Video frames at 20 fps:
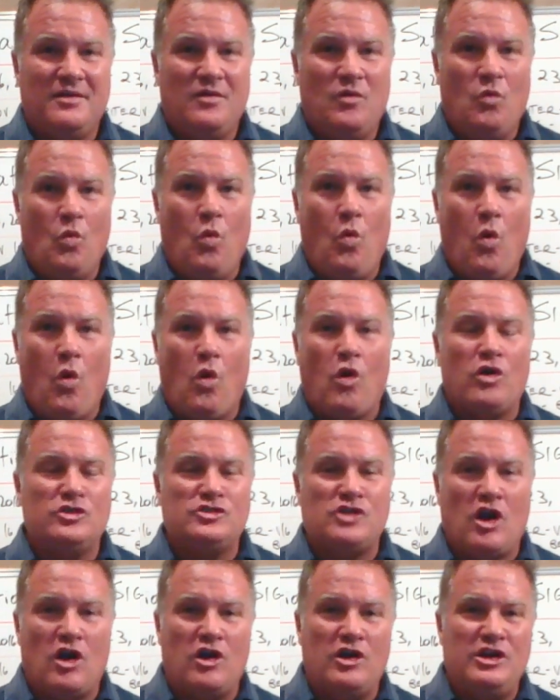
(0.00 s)

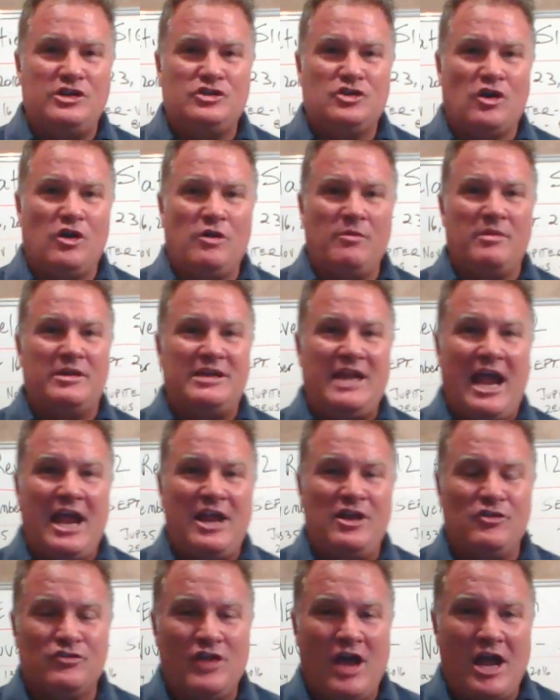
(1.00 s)
Wars are determined.
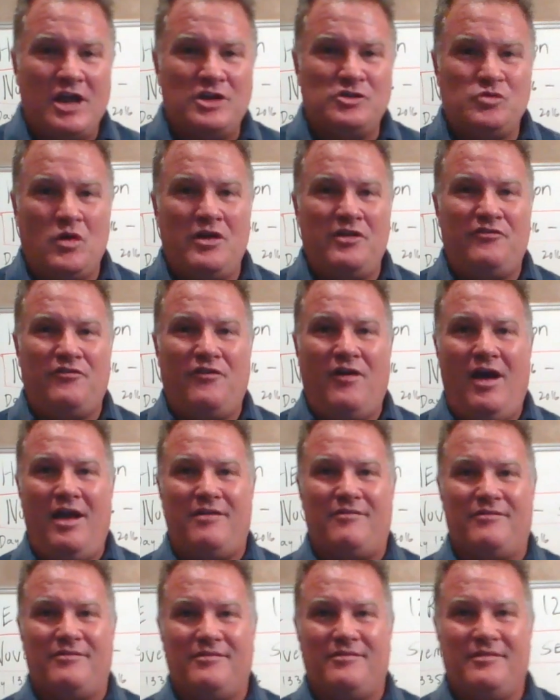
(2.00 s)
Daniel 9:25.
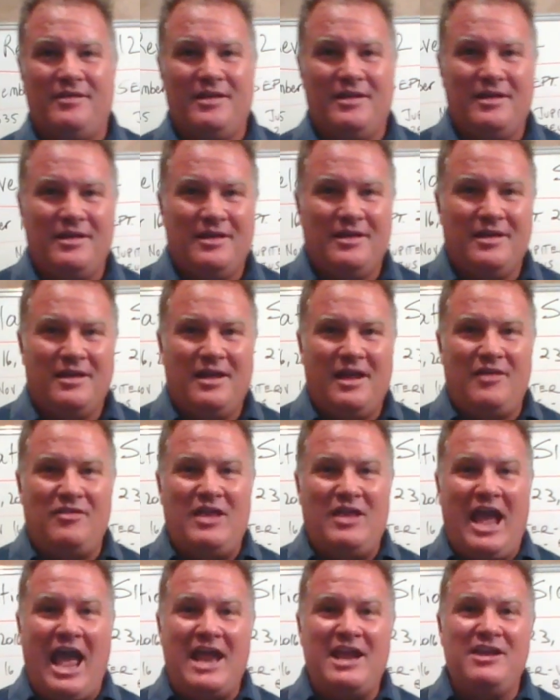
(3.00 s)
And
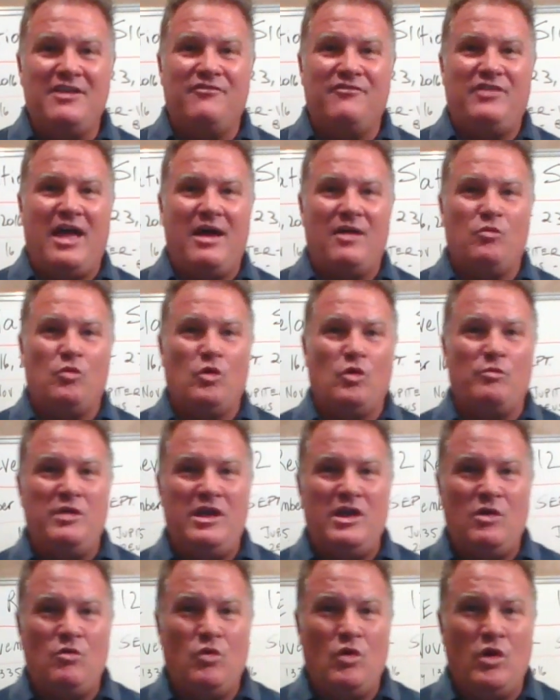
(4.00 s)
the end of that will
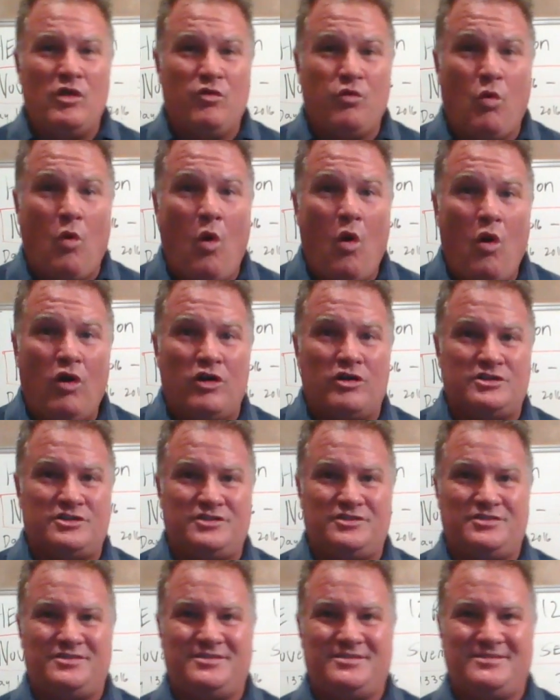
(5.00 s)
be with
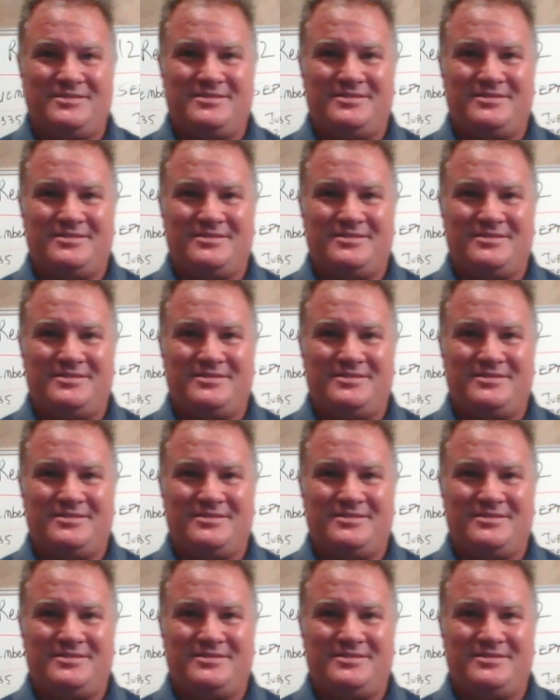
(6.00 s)
wars.